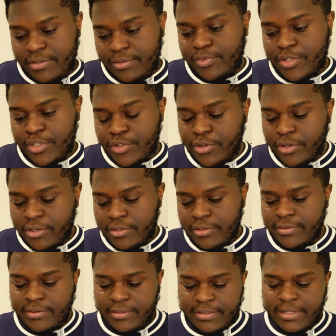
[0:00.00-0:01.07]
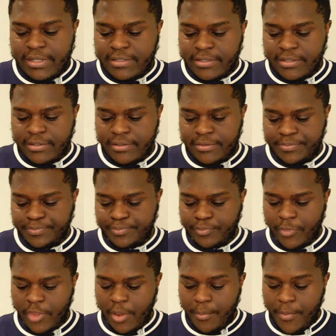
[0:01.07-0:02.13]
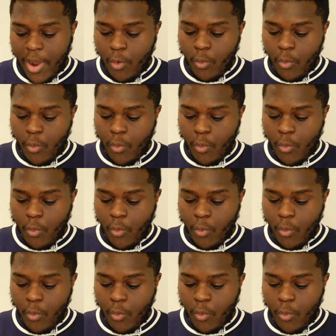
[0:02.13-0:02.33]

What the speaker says: which is good, it's decent. But